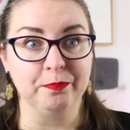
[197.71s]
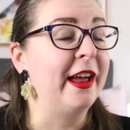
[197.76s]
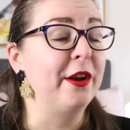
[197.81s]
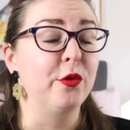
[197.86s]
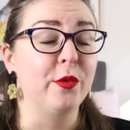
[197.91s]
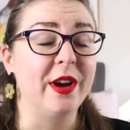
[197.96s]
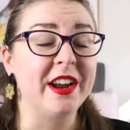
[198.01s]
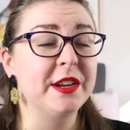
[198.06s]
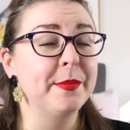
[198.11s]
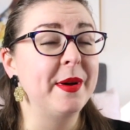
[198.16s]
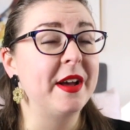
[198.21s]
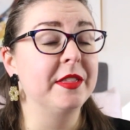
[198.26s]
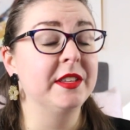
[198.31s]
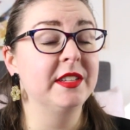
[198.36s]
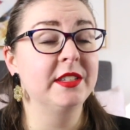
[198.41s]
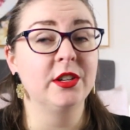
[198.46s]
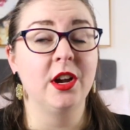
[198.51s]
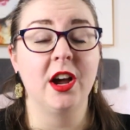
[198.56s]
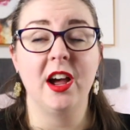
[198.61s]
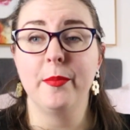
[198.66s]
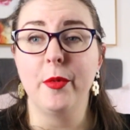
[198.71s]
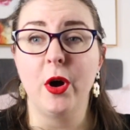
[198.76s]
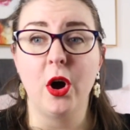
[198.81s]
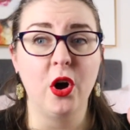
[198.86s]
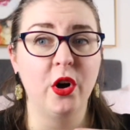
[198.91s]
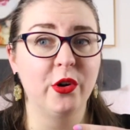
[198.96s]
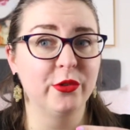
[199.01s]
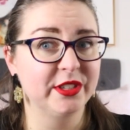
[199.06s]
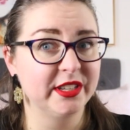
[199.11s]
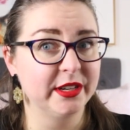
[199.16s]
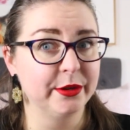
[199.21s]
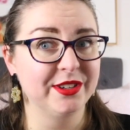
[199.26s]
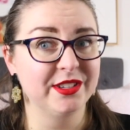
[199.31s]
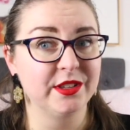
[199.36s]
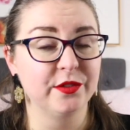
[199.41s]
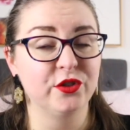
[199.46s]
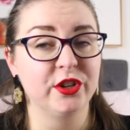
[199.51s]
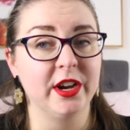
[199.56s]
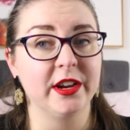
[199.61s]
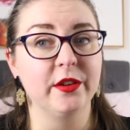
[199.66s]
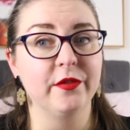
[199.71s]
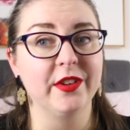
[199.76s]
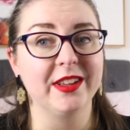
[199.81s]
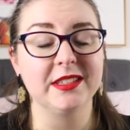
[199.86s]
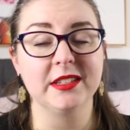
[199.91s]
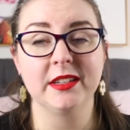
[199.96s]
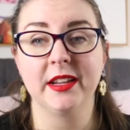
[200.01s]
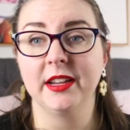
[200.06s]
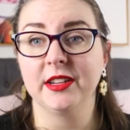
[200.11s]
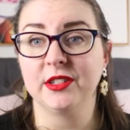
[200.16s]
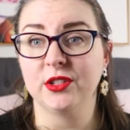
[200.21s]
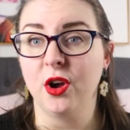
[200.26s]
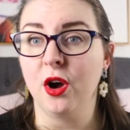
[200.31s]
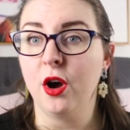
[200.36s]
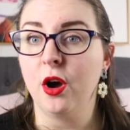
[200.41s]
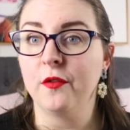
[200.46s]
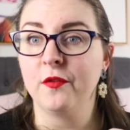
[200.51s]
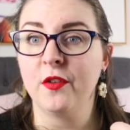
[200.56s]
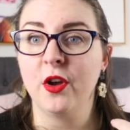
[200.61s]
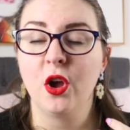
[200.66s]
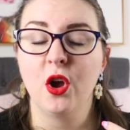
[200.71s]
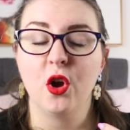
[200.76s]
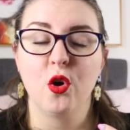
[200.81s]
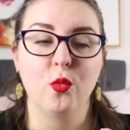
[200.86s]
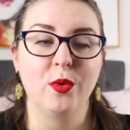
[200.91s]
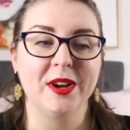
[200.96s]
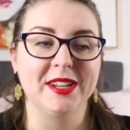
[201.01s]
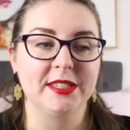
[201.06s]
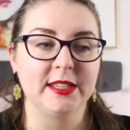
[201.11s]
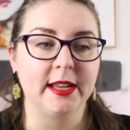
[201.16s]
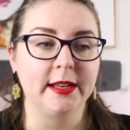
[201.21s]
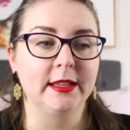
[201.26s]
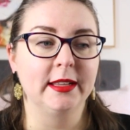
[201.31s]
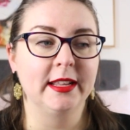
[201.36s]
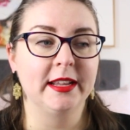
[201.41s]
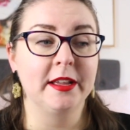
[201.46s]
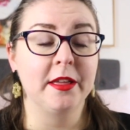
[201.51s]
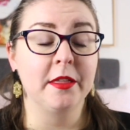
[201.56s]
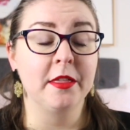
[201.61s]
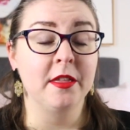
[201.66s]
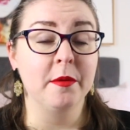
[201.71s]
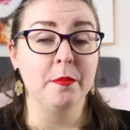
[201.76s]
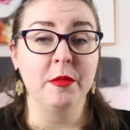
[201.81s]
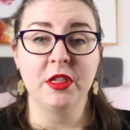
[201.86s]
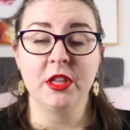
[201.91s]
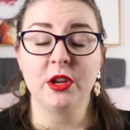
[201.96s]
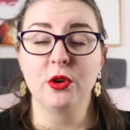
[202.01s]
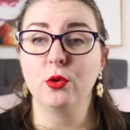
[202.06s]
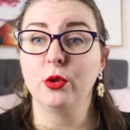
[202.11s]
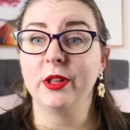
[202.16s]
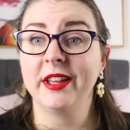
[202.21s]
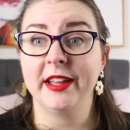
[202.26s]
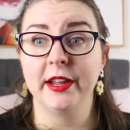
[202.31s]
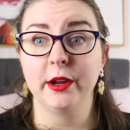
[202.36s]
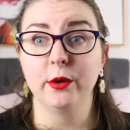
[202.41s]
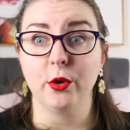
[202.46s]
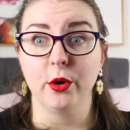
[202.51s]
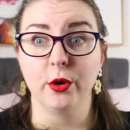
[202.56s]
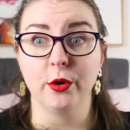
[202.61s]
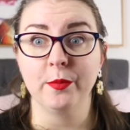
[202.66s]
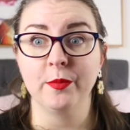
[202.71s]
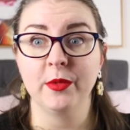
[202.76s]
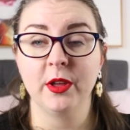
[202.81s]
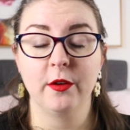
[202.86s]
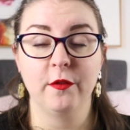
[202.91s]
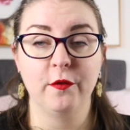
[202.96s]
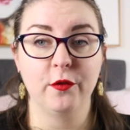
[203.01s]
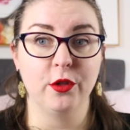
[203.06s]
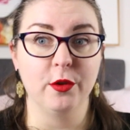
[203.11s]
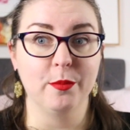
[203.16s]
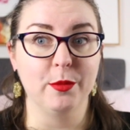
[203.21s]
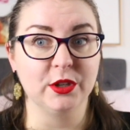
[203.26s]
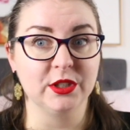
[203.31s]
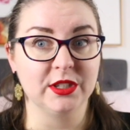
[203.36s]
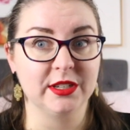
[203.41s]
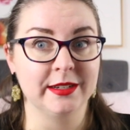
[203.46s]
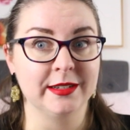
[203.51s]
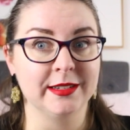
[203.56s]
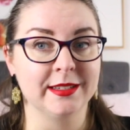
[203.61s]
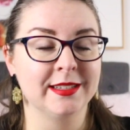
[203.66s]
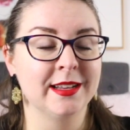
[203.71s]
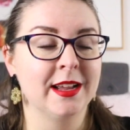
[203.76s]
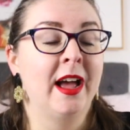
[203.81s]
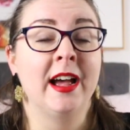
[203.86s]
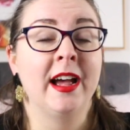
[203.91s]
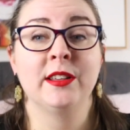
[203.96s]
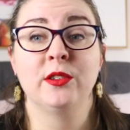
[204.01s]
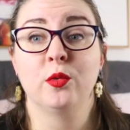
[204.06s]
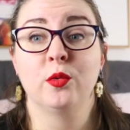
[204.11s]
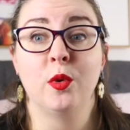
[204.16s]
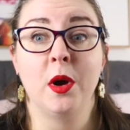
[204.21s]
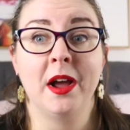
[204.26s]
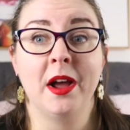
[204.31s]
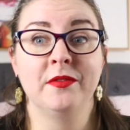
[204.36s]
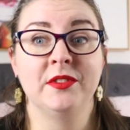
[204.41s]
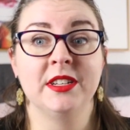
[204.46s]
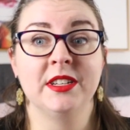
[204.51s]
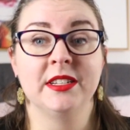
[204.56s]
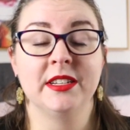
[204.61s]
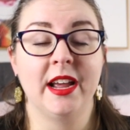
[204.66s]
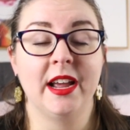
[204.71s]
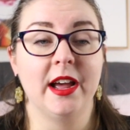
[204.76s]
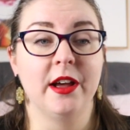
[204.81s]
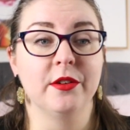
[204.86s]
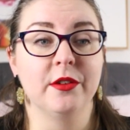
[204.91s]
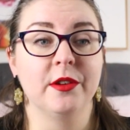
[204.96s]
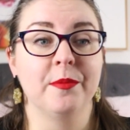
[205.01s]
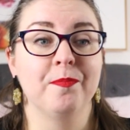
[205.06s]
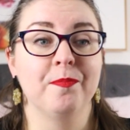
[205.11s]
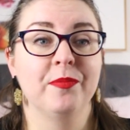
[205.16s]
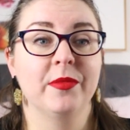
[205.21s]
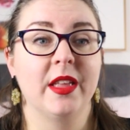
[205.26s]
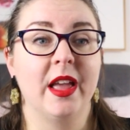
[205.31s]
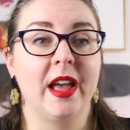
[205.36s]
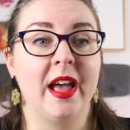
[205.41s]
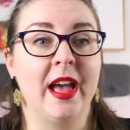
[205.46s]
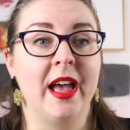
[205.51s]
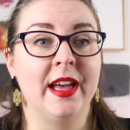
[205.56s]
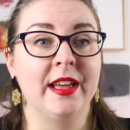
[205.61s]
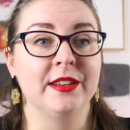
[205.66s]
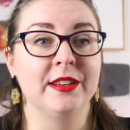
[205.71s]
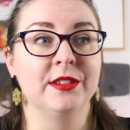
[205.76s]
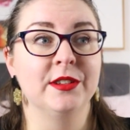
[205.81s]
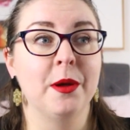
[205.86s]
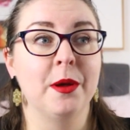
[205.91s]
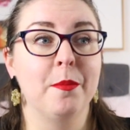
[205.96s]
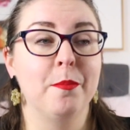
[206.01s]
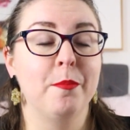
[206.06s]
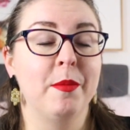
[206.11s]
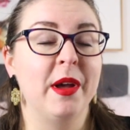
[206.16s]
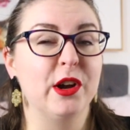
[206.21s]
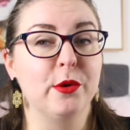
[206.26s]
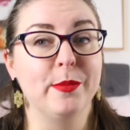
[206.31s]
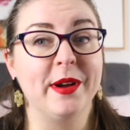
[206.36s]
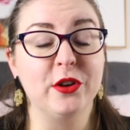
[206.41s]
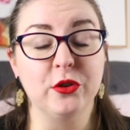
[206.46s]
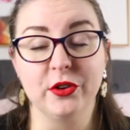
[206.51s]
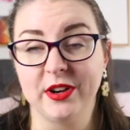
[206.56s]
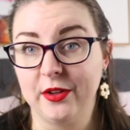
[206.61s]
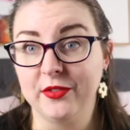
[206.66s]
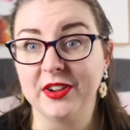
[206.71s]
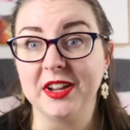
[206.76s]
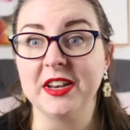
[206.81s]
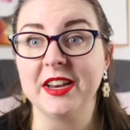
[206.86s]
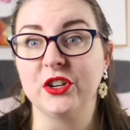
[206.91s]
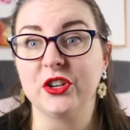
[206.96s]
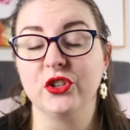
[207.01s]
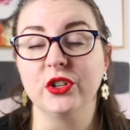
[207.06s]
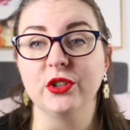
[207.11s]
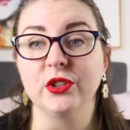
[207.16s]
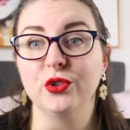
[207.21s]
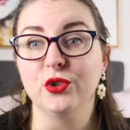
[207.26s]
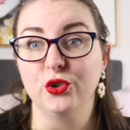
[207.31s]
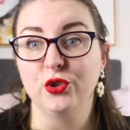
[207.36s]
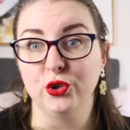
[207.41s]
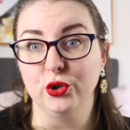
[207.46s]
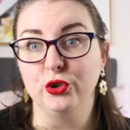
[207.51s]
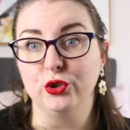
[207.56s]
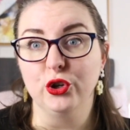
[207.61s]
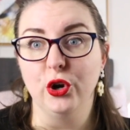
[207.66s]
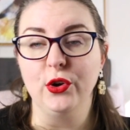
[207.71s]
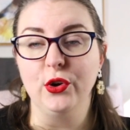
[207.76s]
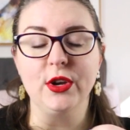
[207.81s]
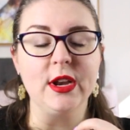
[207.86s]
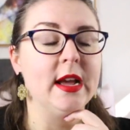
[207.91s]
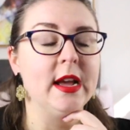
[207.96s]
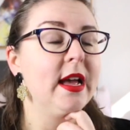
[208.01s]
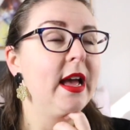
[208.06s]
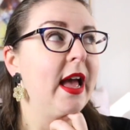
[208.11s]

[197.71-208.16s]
And around about this time, a whole series of chain events kicks off where suddenly the mythical hero for the monsters has arrived in town and may or may not have a connection to Joan.